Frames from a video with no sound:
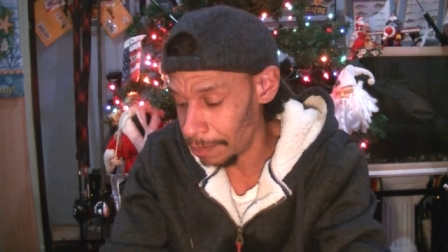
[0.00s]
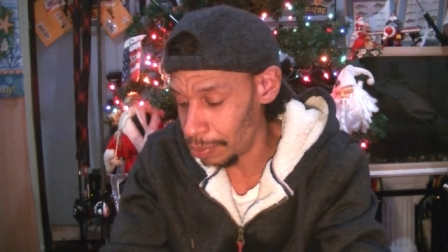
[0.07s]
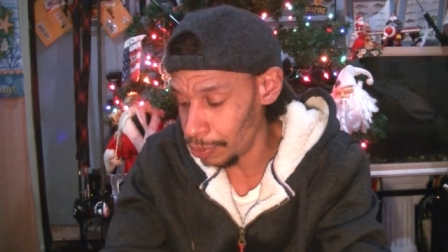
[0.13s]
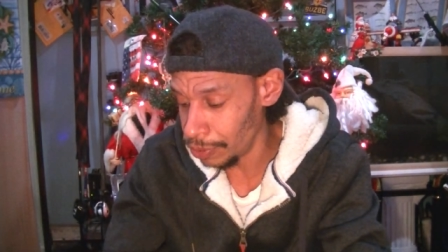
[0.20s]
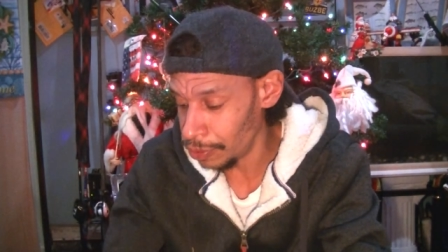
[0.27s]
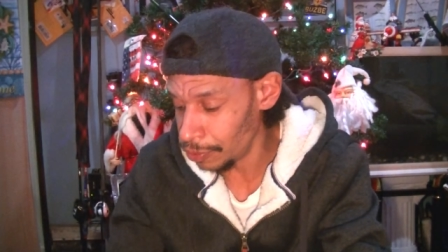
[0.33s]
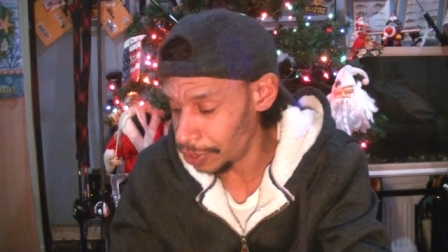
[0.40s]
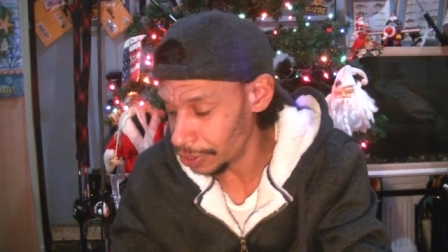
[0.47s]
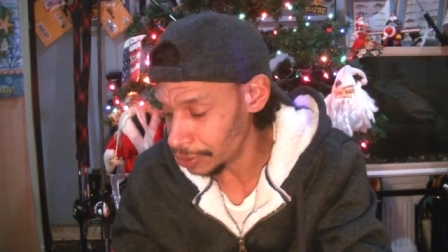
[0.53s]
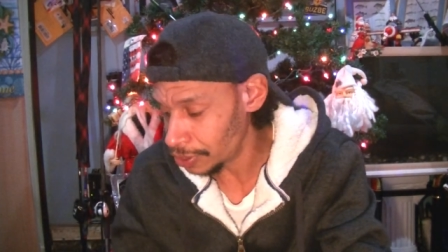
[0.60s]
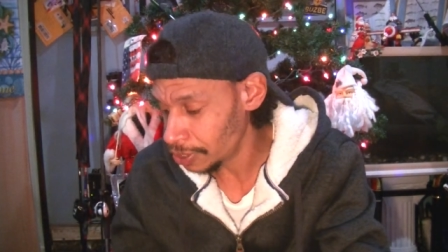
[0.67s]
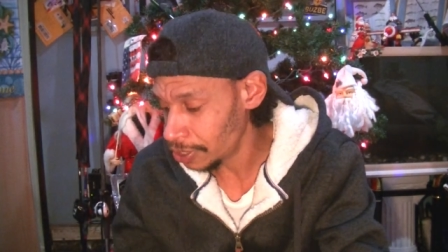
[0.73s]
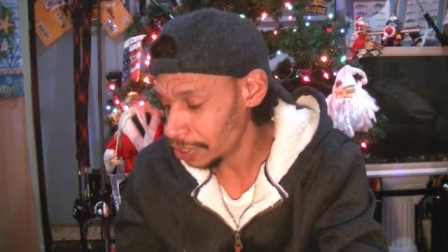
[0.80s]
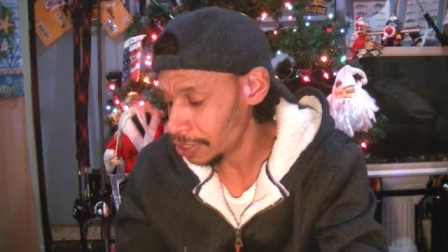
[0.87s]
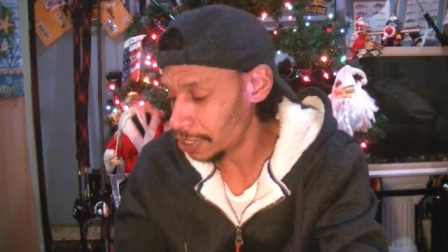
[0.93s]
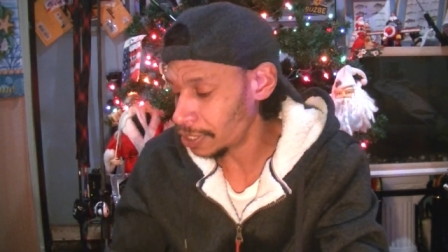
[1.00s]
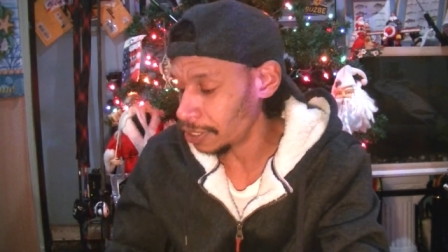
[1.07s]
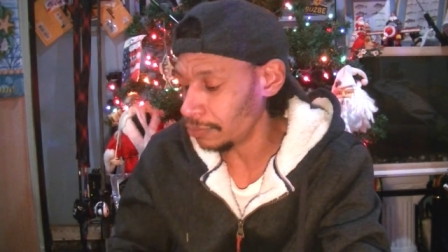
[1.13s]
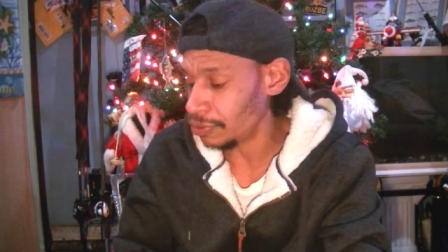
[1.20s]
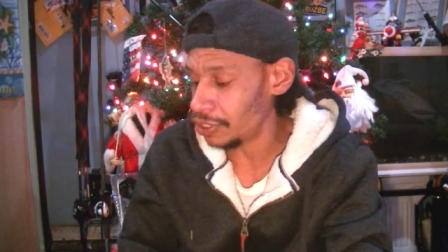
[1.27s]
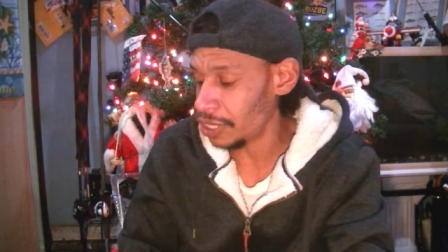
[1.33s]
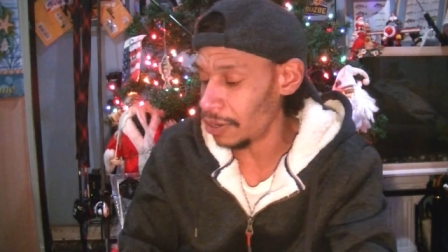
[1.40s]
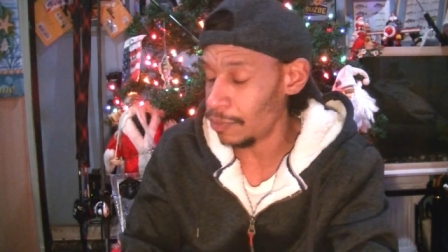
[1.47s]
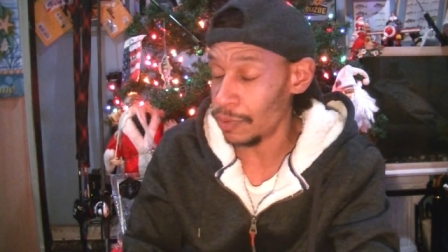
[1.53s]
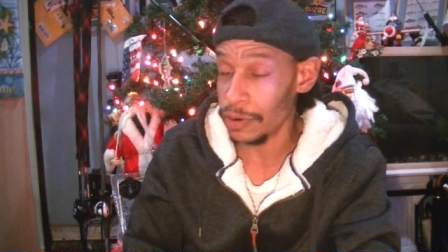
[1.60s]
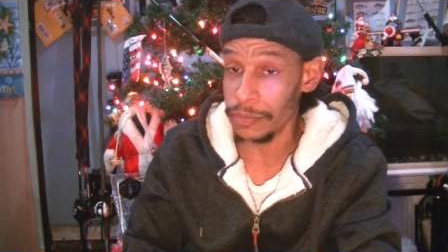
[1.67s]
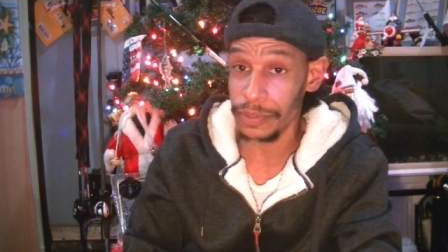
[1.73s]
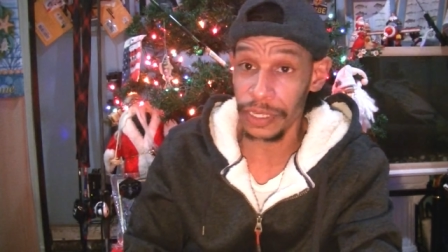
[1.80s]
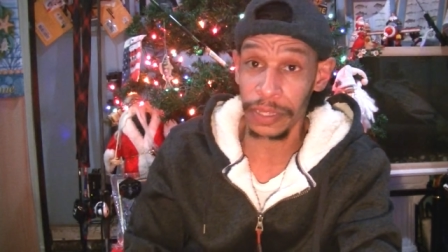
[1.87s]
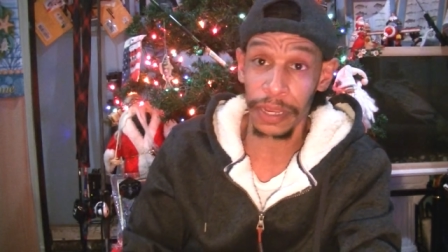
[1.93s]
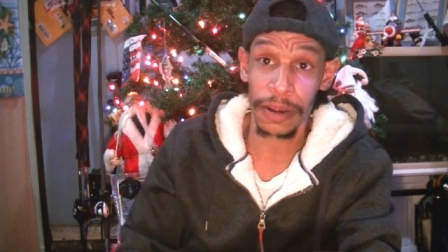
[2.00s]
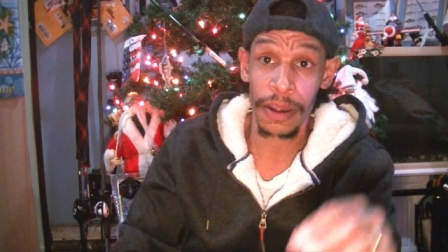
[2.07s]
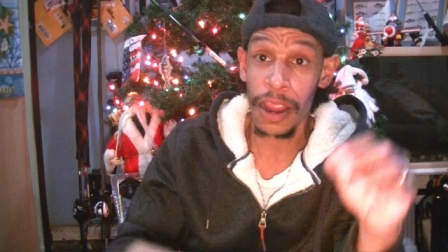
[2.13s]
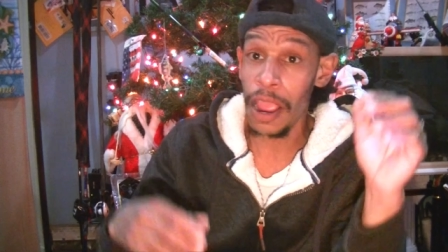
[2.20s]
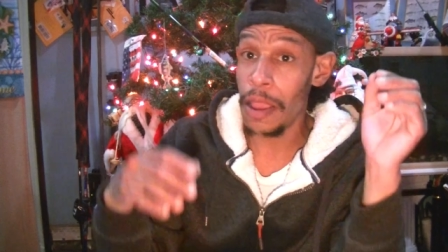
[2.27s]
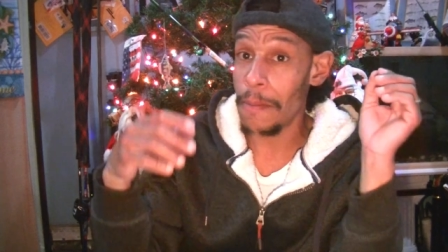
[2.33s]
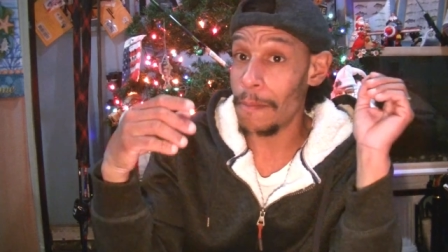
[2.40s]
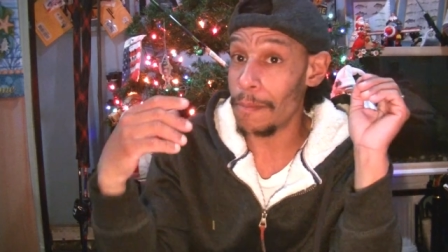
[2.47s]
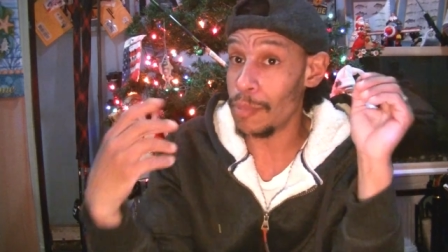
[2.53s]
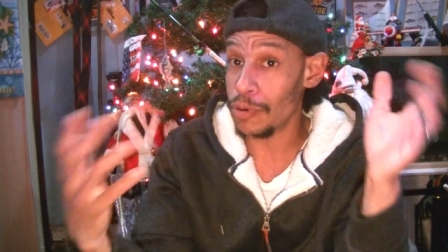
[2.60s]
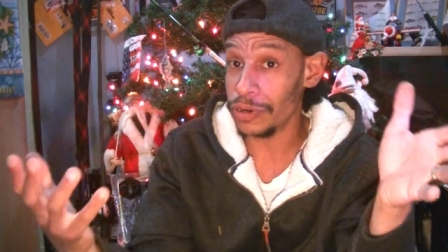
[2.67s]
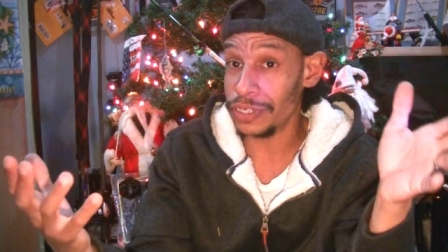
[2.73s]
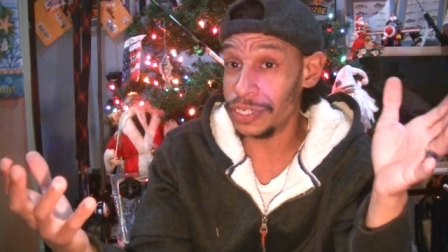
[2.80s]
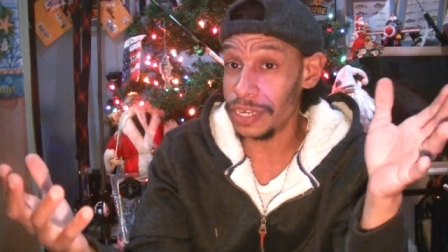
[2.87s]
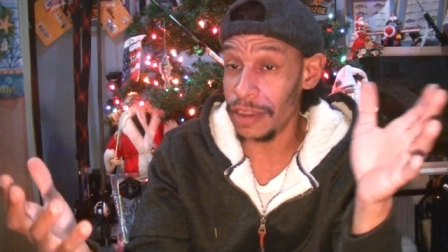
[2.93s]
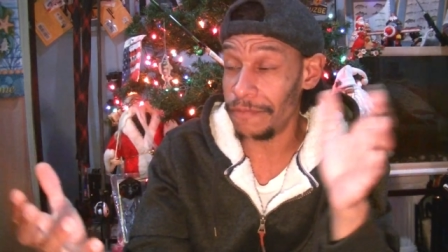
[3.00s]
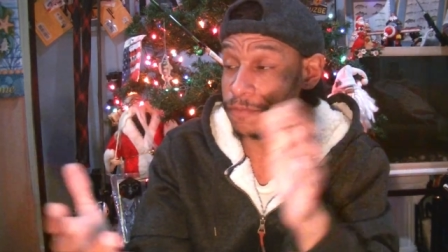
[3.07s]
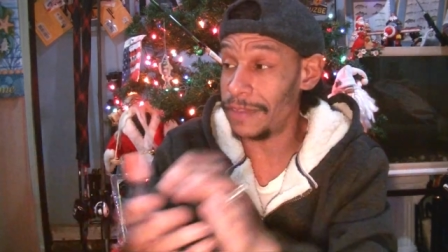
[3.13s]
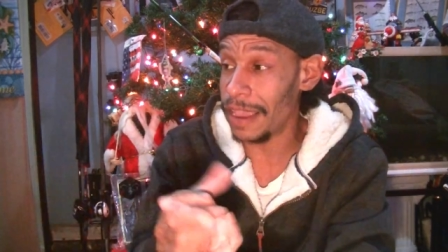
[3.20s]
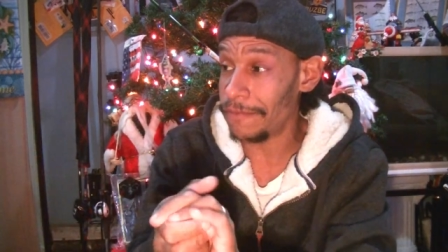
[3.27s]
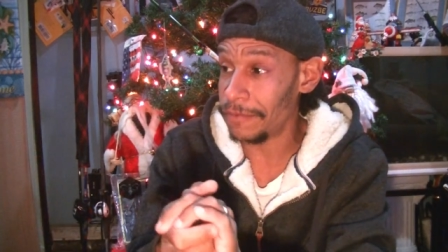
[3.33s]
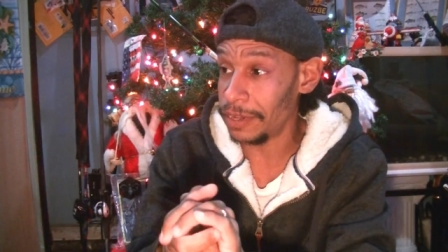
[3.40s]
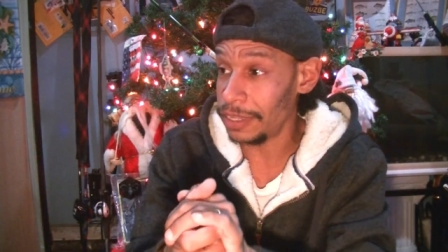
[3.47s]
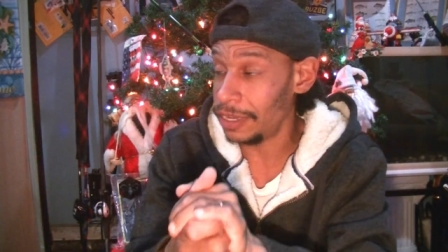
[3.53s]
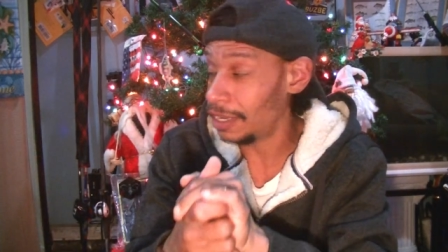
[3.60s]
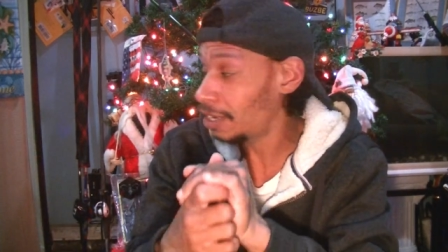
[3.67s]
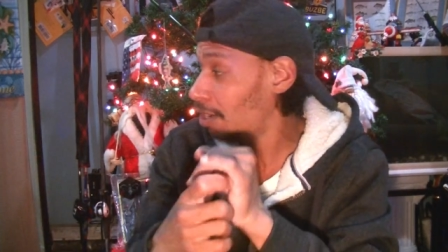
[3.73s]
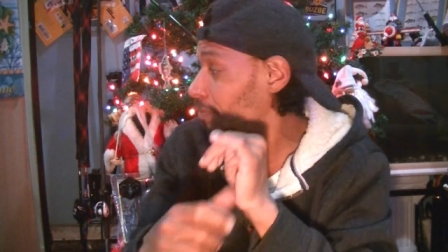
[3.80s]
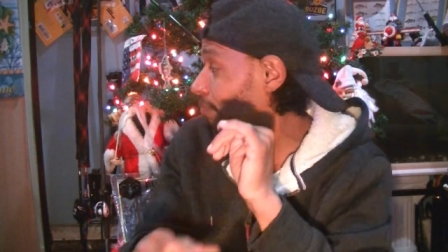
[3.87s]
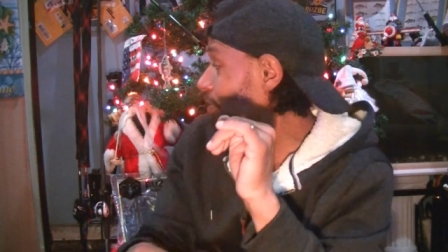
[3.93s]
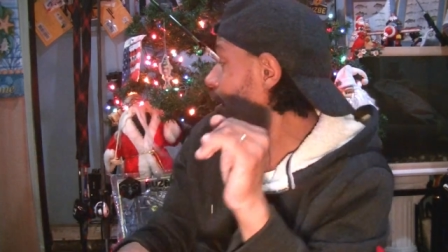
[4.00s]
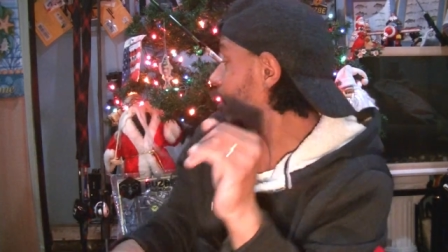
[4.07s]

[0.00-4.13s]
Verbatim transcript: of Boot Googan's slim shake worms in there. More stuff definitely to come